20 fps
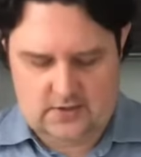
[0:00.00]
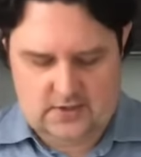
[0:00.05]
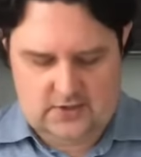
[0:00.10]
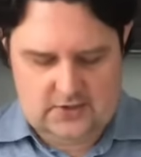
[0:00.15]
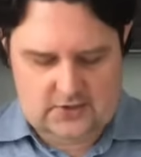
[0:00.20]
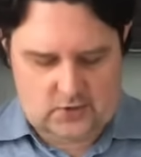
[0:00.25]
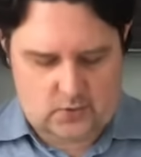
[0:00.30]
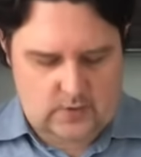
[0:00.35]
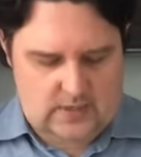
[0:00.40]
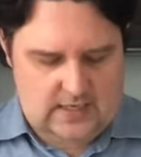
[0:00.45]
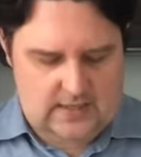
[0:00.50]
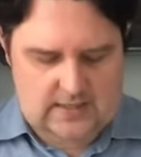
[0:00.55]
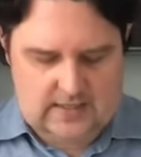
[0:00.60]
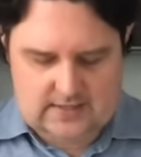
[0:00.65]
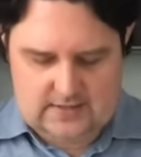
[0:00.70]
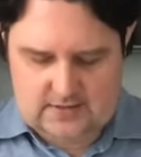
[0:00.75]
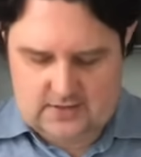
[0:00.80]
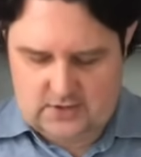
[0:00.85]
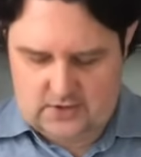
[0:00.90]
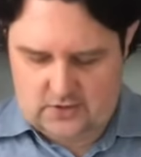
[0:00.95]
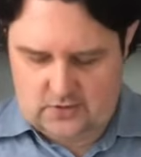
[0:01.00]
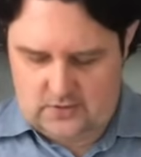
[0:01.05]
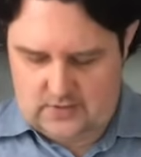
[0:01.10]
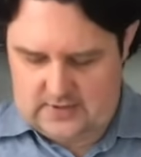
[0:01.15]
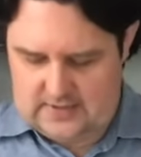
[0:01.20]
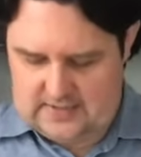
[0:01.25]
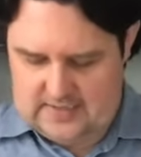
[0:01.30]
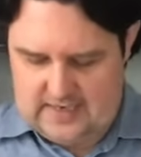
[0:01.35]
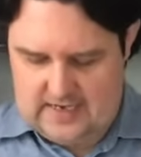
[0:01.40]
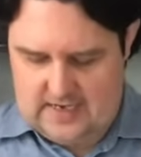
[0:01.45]
So what I like to do
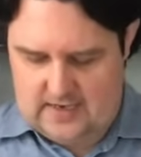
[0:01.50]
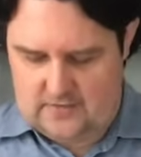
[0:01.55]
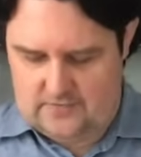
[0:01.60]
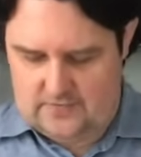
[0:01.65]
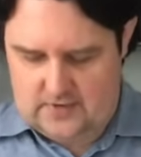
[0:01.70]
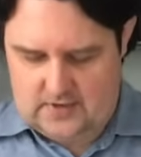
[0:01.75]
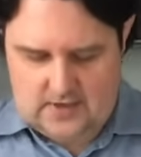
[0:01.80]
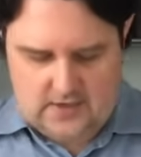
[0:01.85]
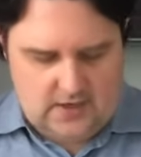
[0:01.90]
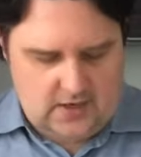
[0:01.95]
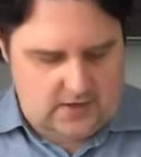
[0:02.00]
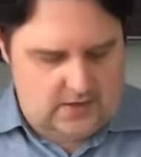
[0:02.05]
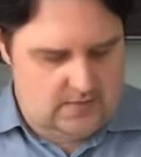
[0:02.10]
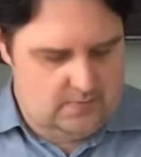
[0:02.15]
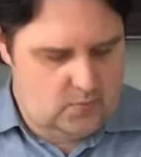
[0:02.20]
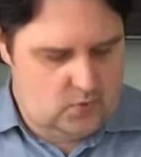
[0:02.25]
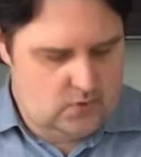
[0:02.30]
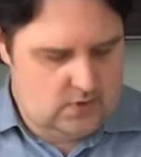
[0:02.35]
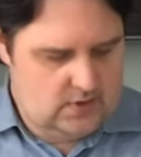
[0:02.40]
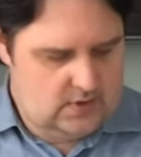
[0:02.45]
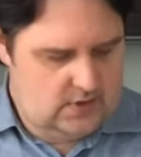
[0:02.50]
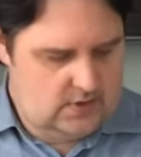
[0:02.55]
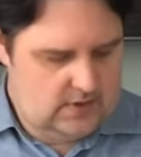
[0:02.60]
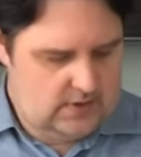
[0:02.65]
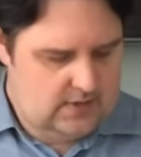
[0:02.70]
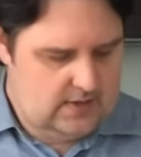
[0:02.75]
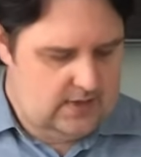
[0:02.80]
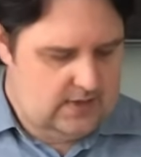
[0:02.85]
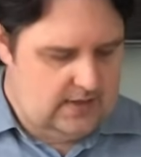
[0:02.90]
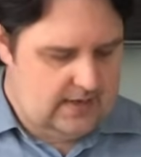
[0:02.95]
is I have a cutting board,
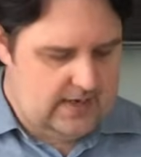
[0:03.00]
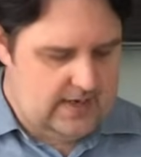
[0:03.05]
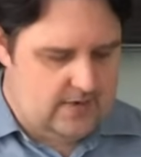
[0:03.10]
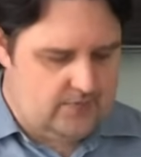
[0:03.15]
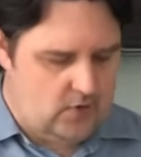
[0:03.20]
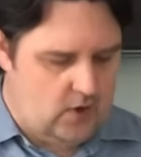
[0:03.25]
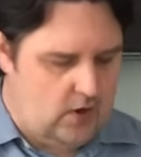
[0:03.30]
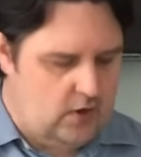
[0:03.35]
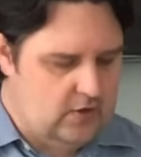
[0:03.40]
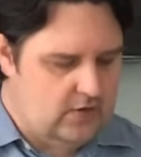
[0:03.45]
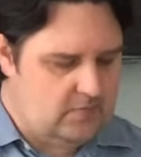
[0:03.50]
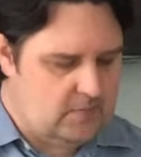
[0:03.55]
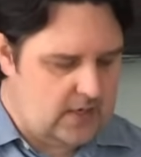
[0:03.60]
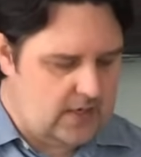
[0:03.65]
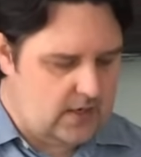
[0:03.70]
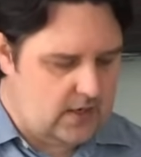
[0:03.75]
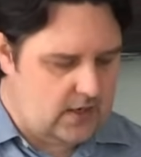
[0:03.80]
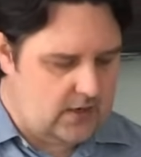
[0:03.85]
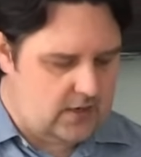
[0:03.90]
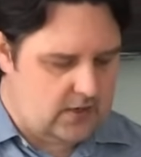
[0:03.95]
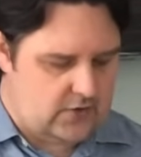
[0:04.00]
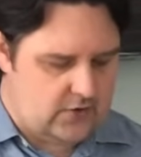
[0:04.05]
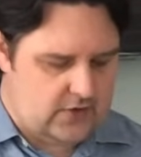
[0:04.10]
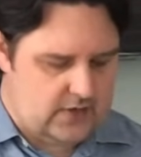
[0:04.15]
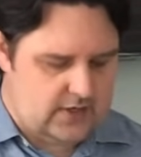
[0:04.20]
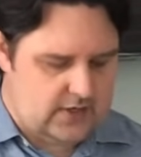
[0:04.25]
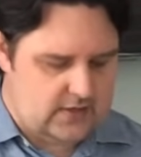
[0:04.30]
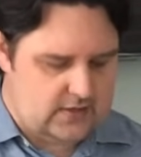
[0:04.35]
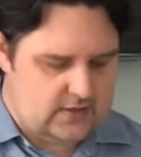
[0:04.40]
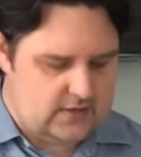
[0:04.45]
I have all of my cut
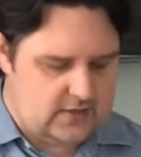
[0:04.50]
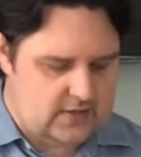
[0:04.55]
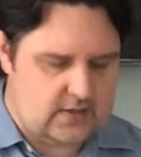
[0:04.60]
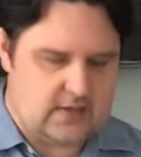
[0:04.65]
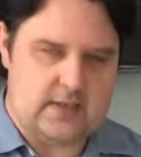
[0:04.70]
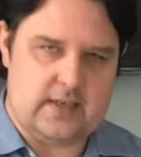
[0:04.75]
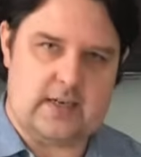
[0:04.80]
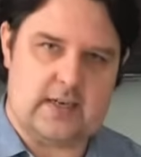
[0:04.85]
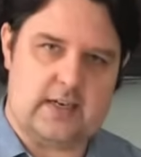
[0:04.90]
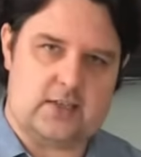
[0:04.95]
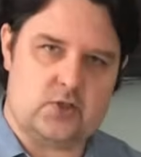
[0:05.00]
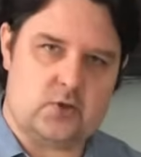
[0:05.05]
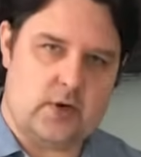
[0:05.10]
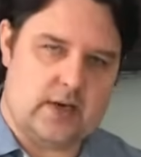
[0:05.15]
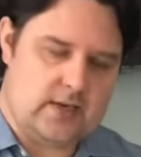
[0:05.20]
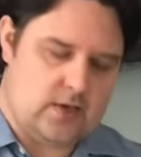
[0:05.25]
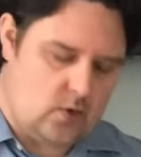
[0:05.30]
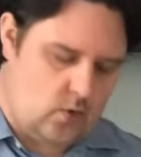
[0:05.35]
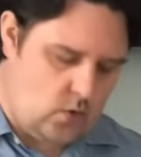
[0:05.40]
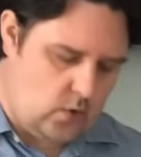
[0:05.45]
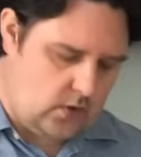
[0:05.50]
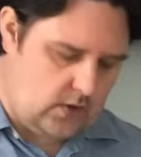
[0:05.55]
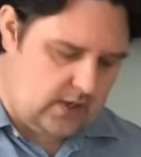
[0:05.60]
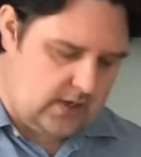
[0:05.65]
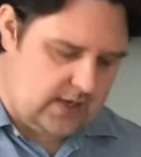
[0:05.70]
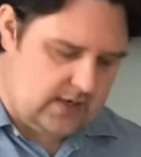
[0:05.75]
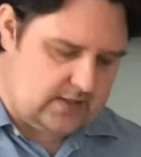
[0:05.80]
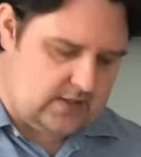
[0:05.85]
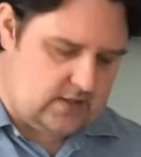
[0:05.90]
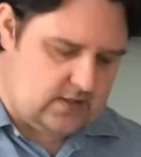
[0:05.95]
ingredients, and I try to
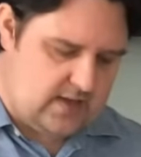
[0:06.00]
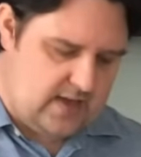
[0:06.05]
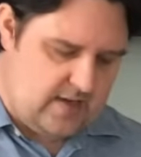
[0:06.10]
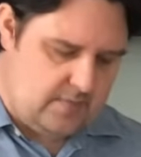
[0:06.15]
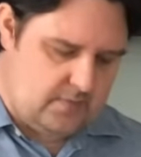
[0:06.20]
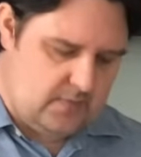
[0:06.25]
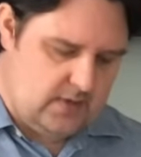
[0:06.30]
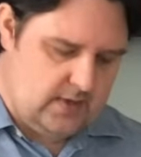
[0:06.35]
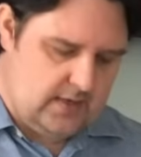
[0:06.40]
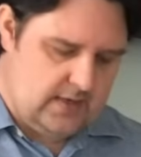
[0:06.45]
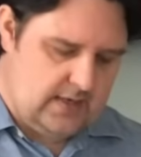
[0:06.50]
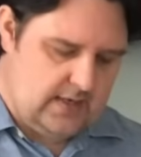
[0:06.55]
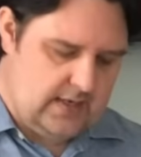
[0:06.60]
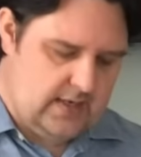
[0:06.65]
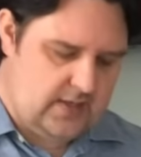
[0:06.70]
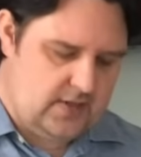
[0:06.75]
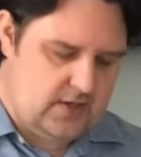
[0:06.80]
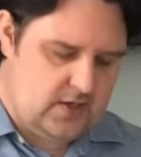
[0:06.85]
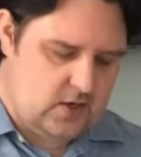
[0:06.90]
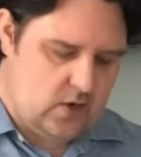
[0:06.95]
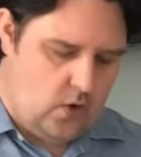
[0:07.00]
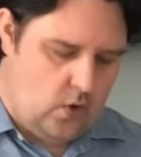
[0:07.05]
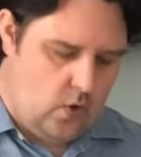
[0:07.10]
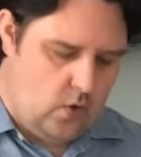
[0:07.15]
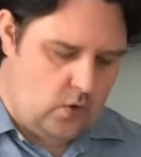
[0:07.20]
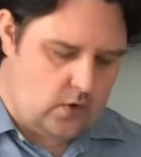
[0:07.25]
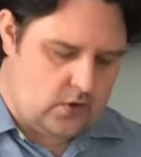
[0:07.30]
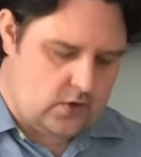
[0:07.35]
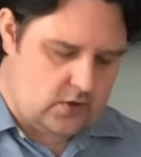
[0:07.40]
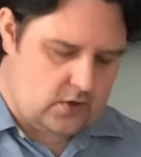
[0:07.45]
organize them in the
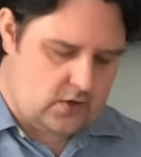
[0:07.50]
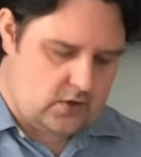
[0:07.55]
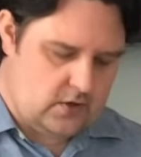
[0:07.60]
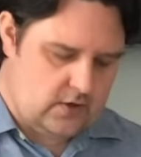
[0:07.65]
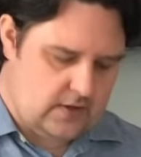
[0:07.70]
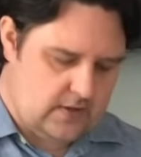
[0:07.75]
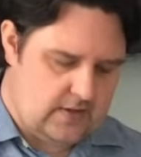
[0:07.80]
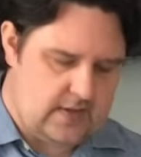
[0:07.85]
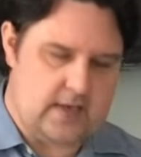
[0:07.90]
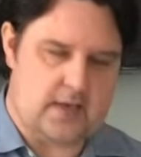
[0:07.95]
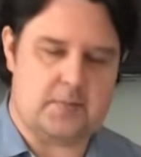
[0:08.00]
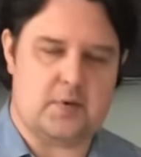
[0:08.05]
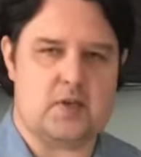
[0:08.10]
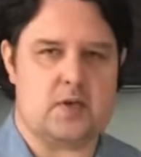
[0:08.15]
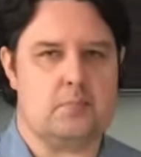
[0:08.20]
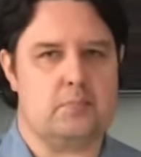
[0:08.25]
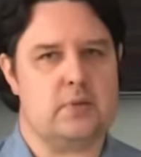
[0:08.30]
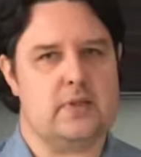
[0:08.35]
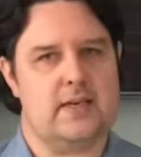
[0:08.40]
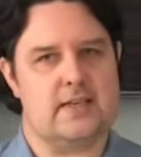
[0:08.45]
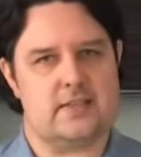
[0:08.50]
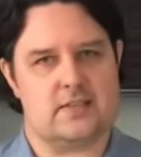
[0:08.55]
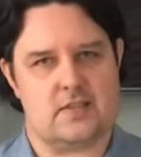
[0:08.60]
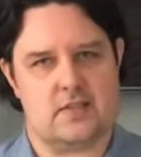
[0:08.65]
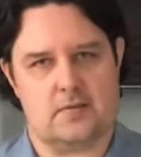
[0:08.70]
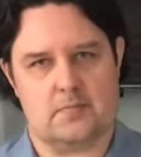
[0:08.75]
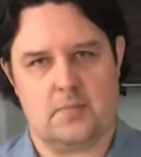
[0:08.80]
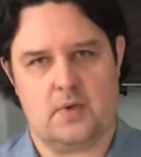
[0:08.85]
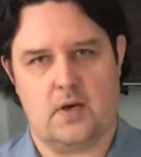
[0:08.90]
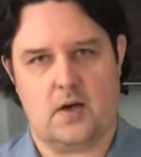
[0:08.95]
order that I'm going to place
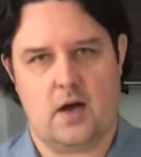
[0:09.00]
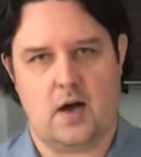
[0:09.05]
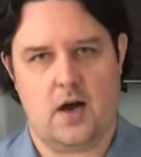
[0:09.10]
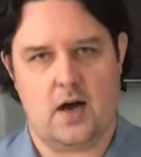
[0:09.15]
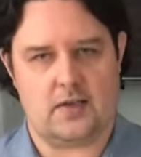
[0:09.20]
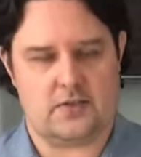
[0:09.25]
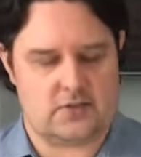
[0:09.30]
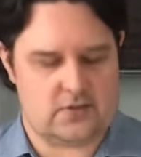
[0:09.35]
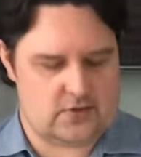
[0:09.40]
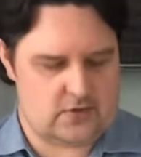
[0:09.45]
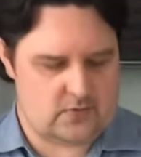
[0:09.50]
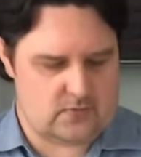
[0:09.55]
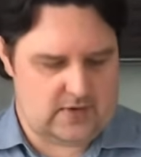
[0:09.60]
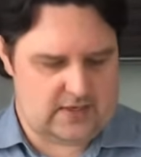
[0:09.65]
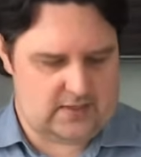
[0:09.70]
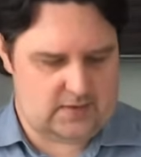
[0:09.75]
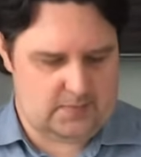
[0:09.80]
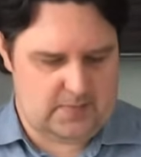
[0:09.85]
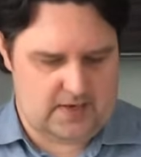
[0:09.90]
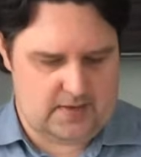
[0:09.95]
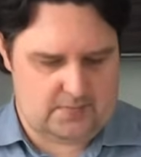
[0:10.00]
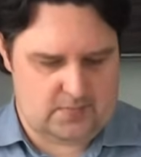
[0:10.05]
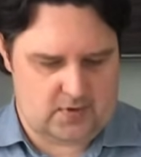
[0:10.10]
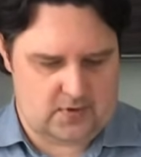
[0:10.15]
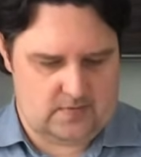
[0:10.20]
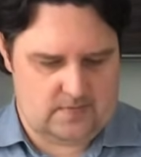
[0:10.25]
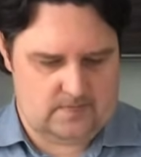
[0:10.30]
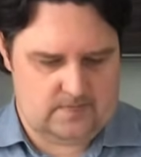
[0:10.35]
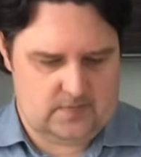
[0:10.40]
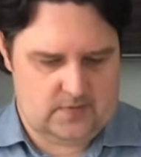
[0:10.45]
them onto the rice
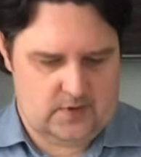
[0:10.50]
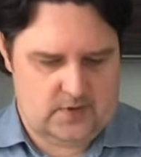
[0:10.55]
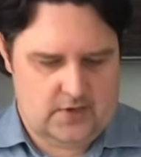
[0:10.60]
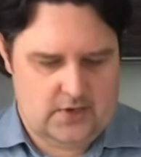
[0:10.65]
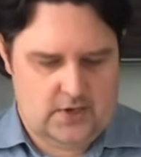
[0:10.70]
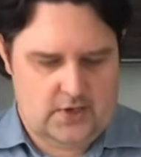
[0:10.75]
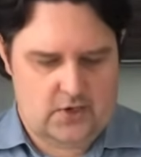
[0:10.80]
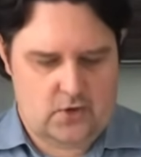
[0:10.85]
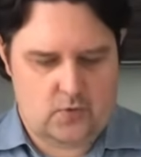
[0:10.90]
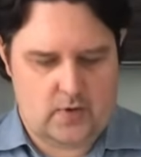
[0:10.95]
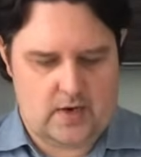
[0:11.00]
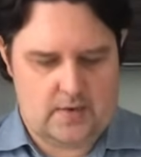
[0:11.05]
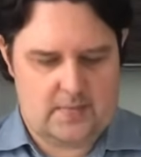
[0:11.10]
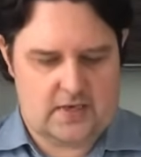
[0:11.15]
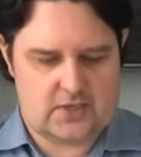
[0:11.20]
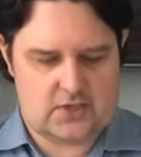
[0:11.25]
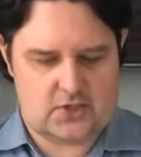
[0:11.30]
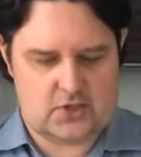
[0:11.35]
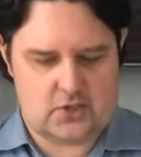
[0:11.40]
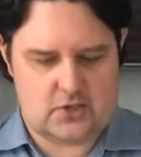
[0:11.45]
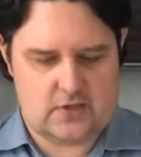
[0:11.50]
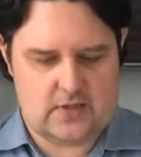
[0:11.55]
paper. You want to make sure